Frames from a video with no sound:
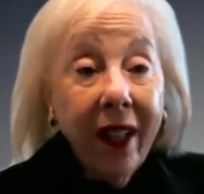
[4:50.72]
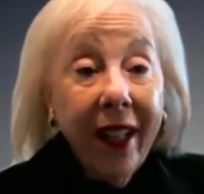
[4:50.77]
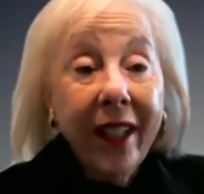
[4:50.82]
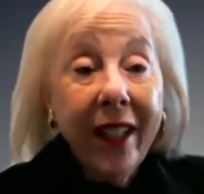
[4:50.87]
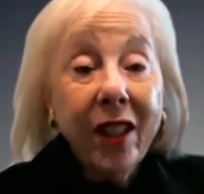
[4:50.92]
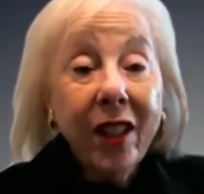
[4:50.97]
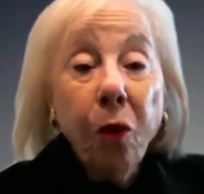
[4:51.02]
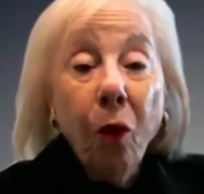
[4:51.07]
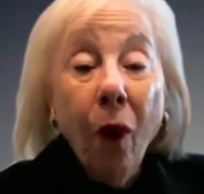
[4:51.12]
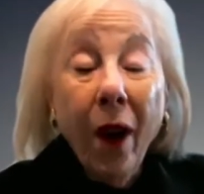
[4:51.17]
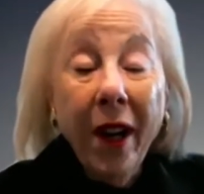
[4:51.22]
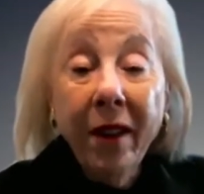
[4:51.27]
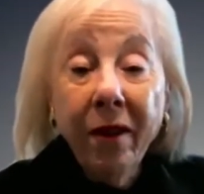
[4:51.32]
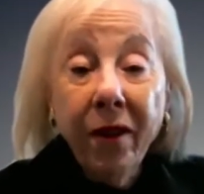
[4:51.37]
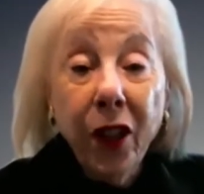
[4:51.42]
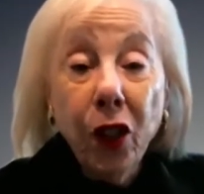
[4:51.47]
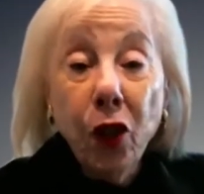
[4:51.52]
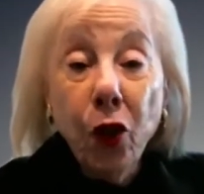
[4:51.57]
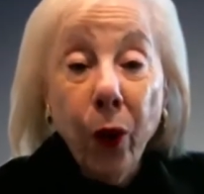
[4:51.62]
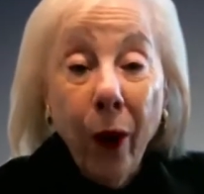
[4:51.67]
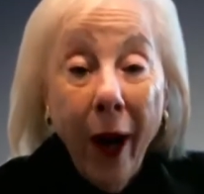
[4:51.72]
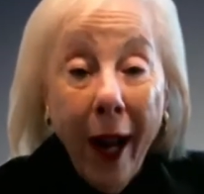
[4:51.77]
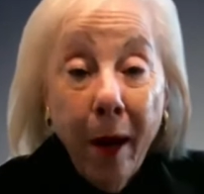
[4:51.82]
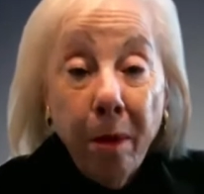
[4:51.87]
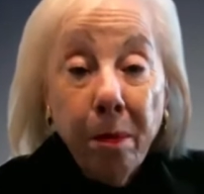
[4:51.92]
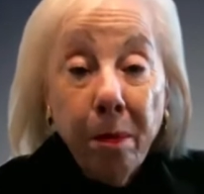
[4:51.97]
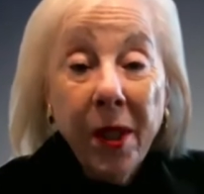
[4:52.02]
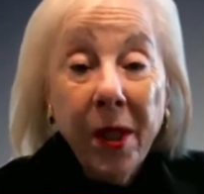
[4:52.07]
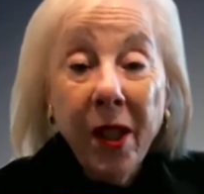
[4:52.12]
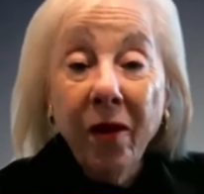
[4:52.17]
It's one of the
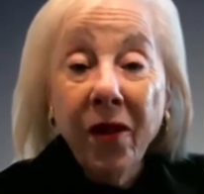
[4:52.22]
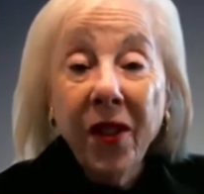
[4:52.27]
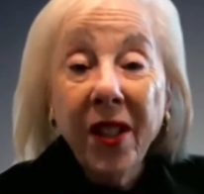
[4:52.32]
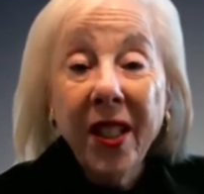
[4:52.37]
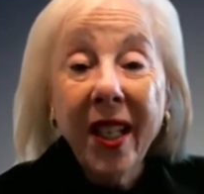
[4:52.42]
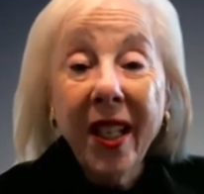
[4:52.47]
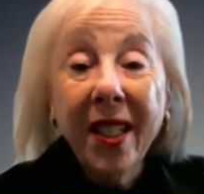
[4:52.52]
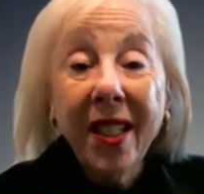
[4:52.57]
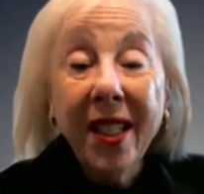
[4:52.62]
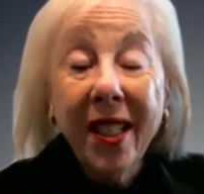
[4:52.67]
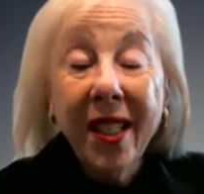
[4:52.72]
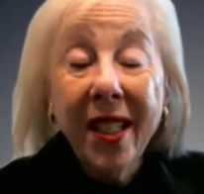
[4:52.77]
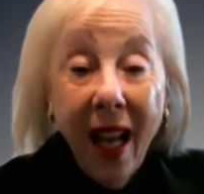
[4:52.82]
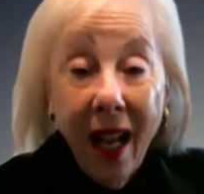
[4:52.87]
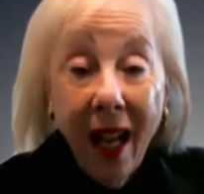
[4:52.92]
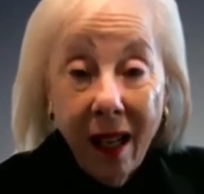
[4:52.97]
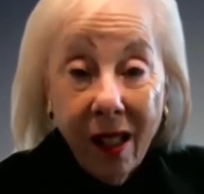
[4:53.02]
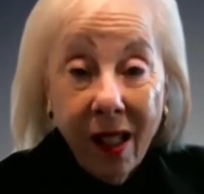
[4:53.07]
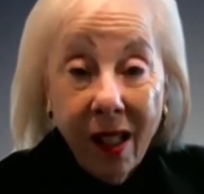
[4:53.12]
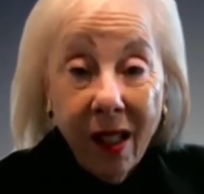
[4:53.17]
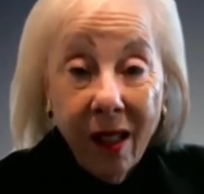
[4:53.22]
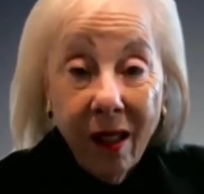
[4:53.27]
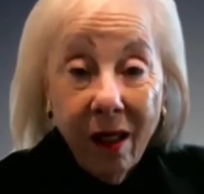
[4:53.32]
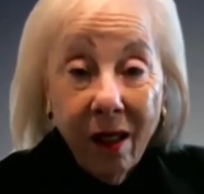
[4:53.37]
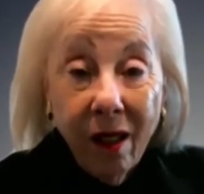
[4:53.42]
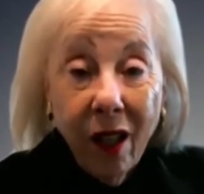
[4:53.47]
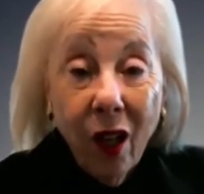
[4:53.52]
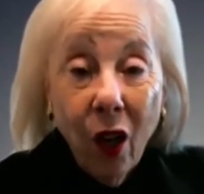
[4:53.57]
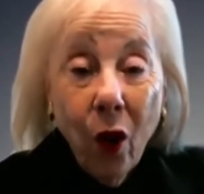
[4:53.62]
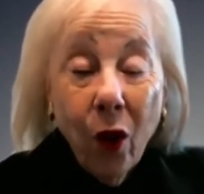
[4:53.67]
traps of success
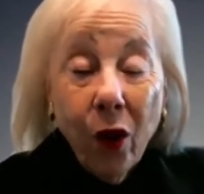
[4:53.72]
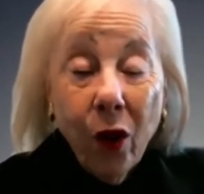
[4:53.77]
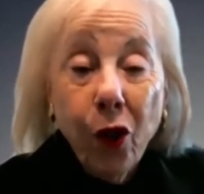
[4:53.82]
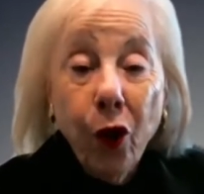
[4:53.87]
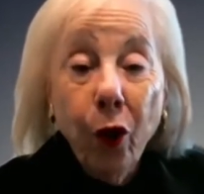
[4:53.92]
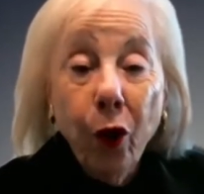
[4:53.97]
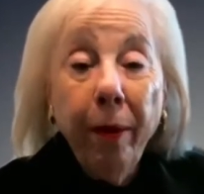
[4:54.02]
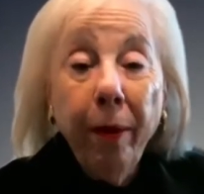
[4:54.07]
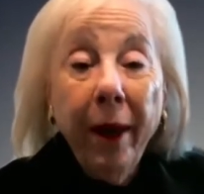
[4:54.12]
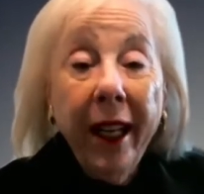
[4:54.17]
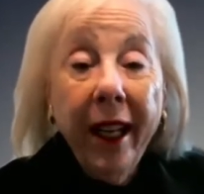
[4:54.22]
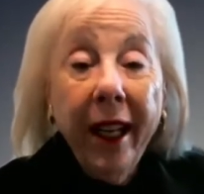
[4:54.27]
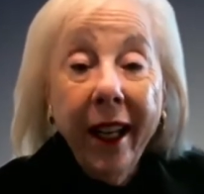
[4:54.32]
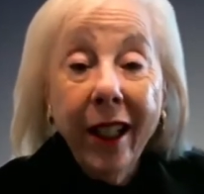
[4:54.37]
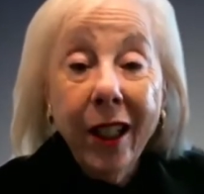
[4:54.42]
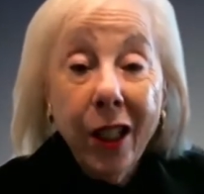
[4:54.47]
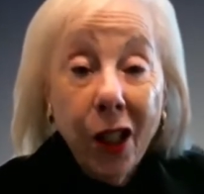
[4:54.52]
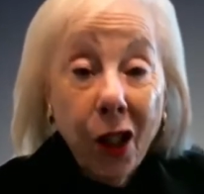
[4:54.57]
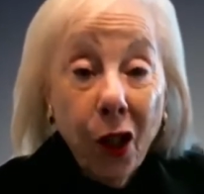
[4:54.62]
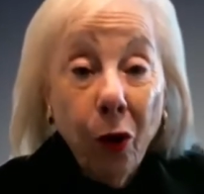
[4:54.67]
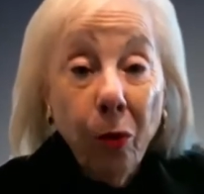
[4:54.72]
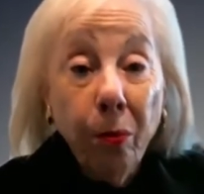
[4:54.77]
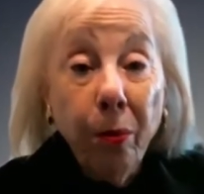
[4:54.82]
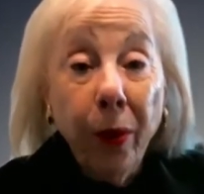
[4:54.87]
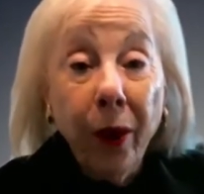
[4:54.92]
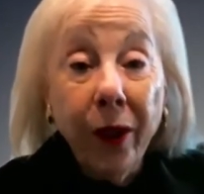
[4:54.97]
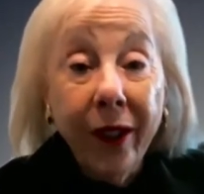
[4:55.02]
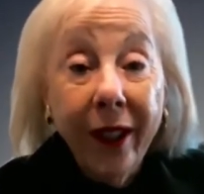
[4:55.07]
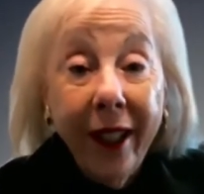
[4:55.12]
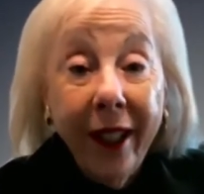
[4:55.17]
to begin to
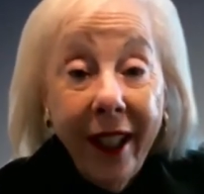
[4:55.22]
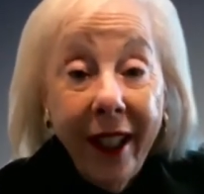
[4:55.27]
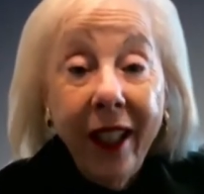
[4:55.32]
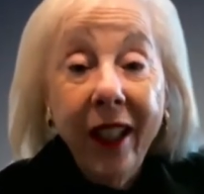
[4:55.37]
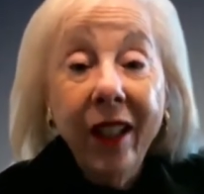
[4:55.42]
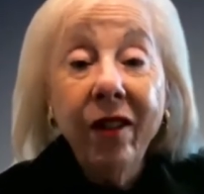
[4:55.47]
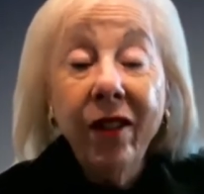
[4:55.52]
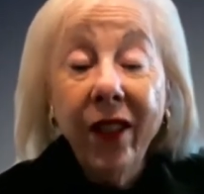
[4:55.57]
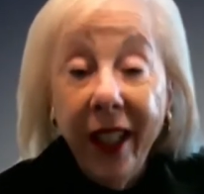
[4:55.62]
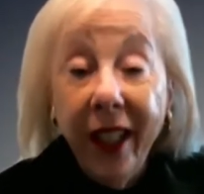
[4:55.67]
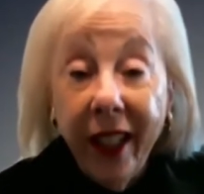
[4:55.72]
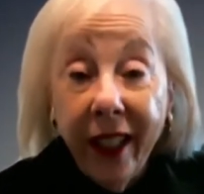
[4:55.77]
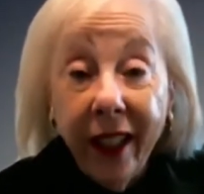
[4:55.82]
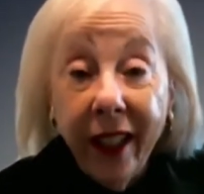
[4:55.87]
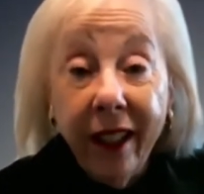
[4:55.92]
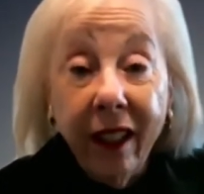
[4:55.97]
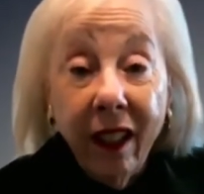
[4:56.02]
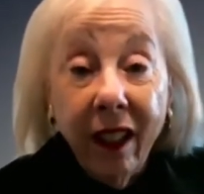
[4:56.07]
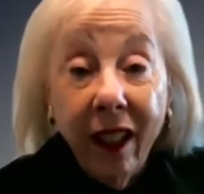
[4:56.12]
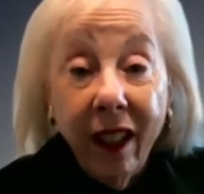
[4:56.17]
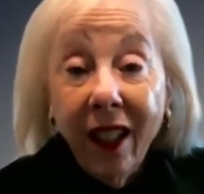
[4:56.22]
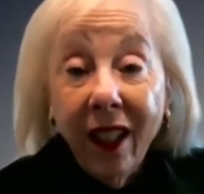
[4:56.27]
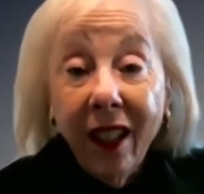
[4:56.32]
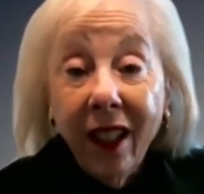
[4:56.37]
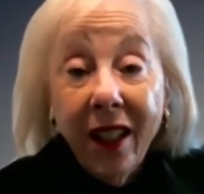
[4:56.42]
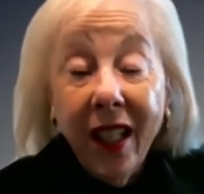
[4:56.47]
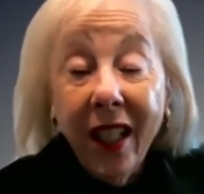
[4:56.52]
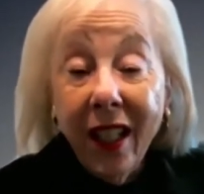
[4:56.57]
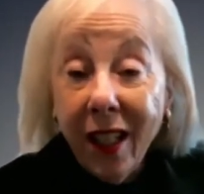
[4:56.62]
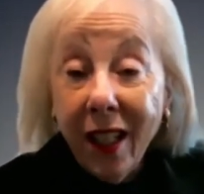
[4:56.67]
believe in
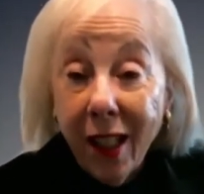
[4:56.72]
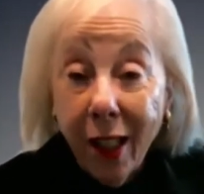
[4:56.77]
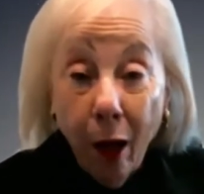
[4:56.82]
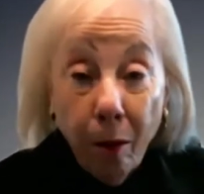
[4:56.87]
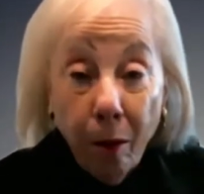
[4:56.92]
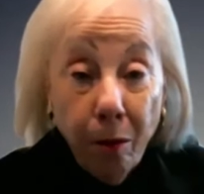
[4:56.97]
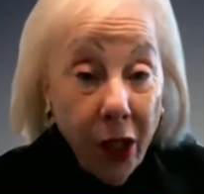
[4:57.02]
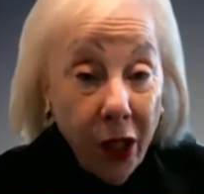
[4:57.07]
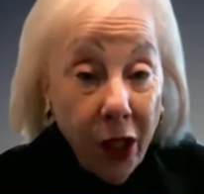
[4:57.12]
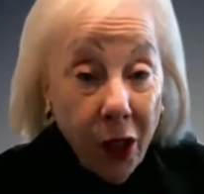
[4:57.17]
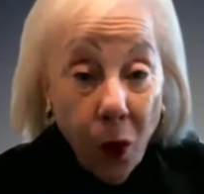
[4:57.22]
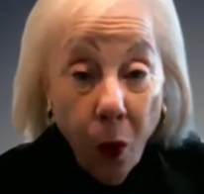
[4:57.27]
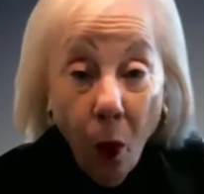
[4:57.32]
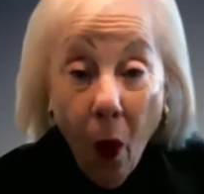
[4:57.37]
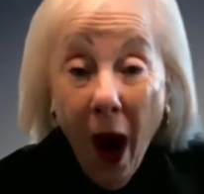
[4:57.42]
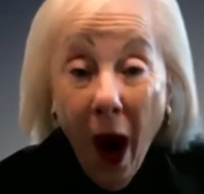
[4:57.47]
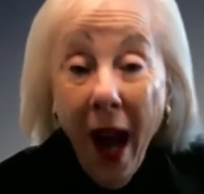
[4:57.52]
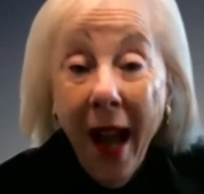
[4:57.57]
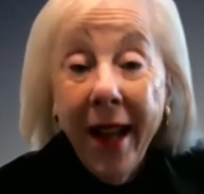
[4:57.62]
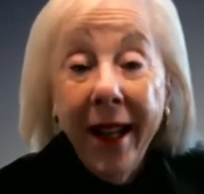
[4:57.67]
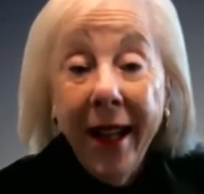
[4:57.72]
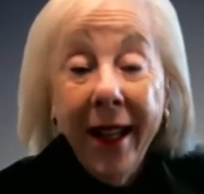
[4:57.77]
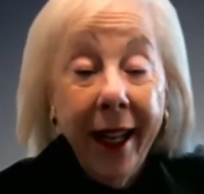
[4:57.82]
the assumptions. Why?